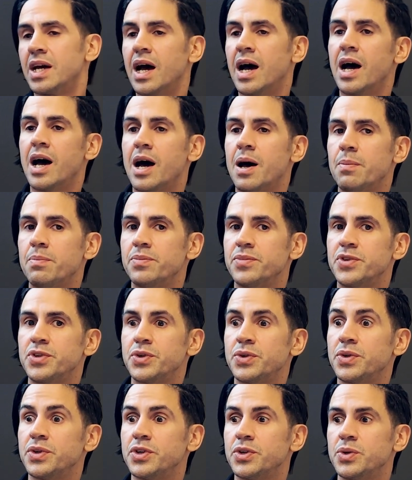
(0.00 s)

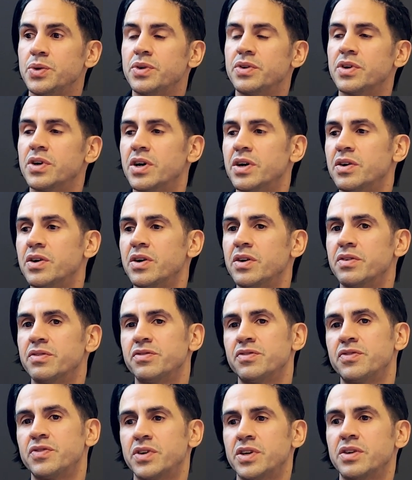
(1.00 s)
to you
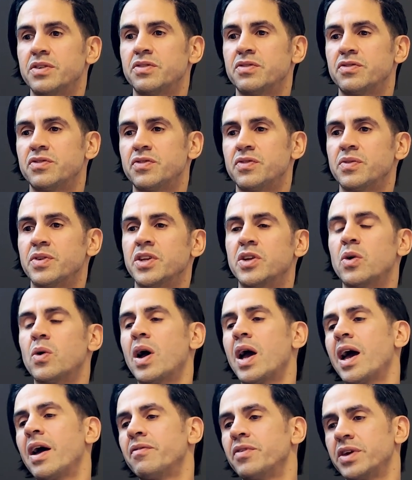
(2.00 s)
of
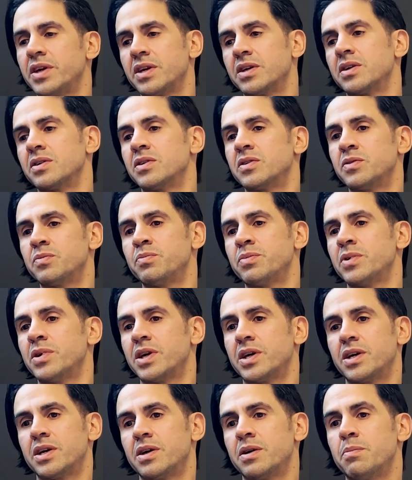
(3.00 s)
having
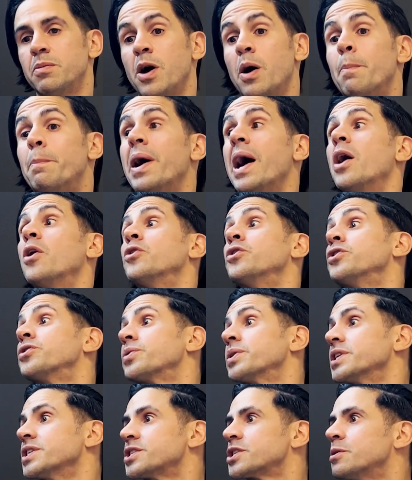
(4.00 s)
a
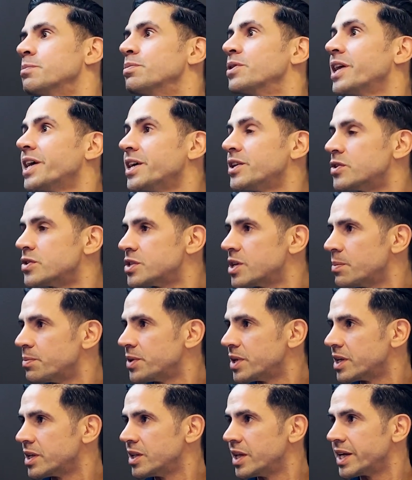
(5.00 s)
boundaries complaint or
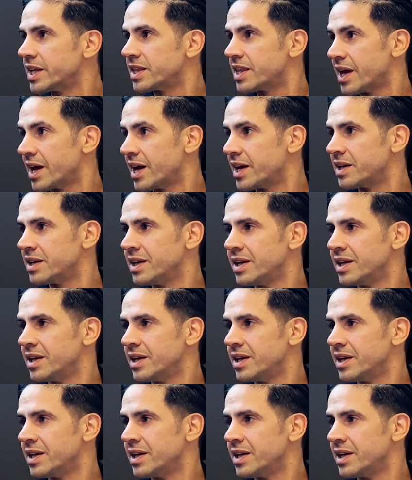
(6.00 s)
something like that.